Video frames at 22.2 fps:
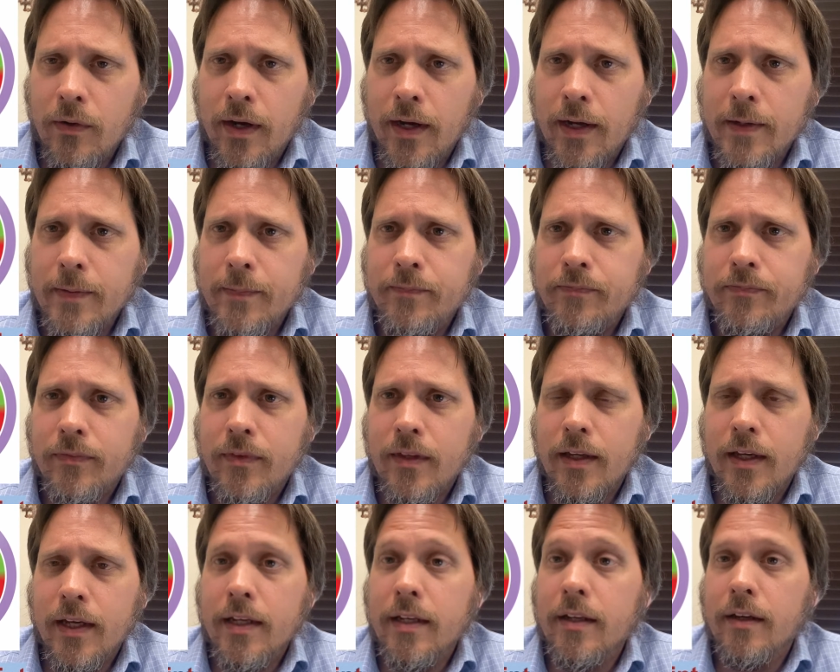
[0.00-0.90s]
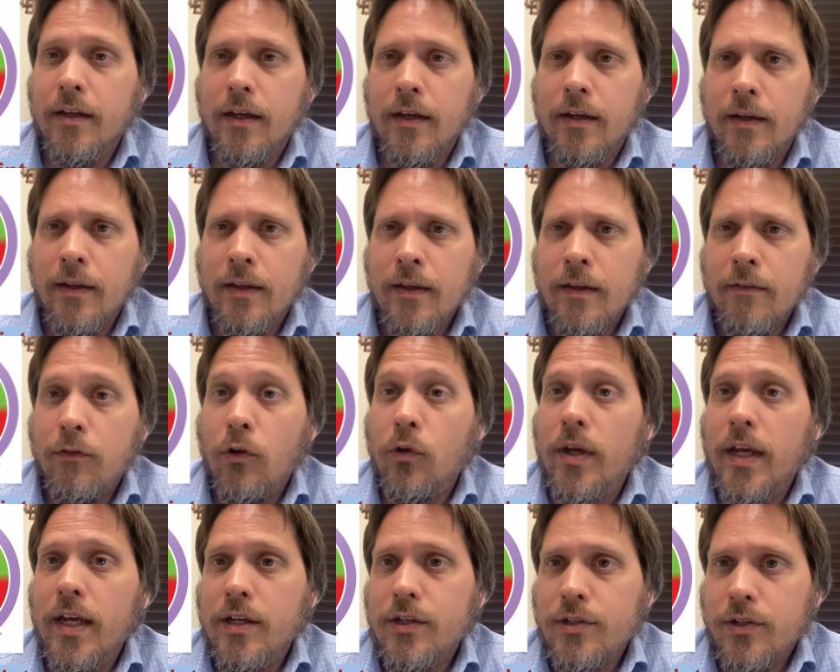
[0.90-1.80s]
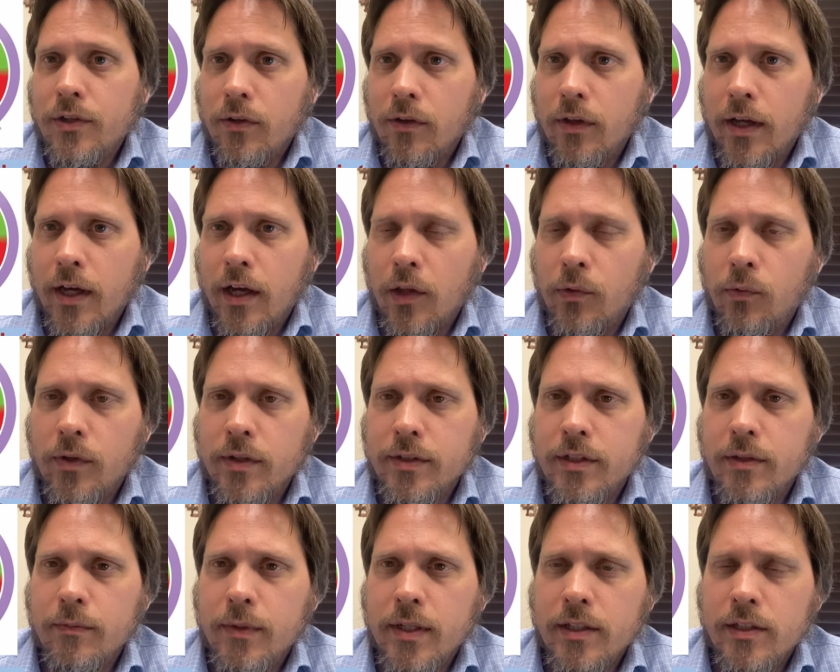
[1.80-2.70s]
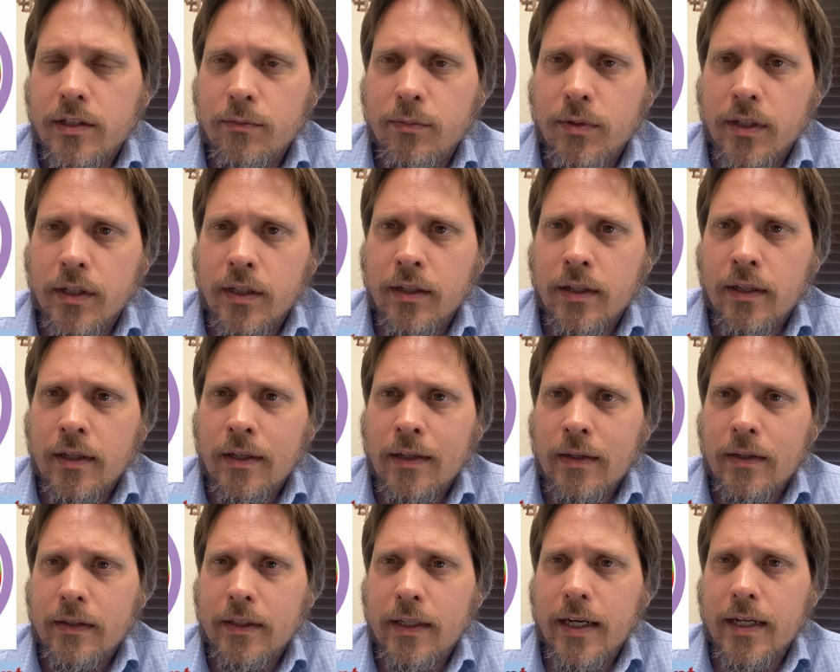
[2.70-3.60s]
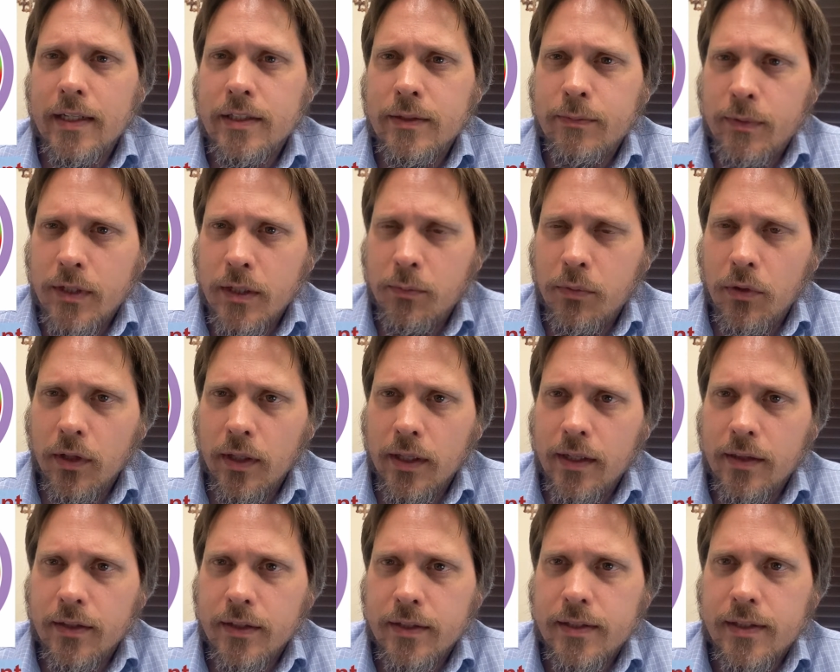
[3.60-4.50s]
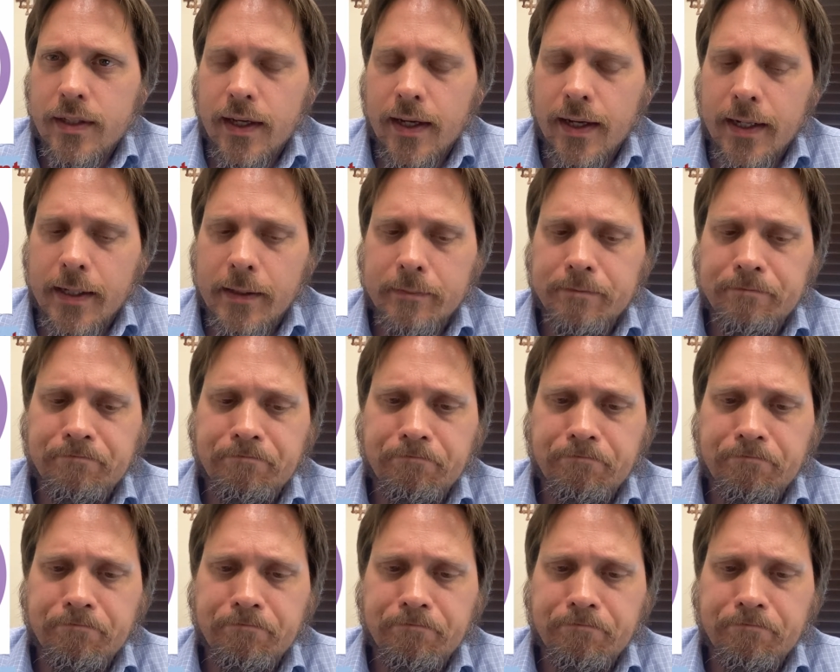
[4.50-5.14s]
right? and uh, vocational health. What does it mean to be God's people in this time?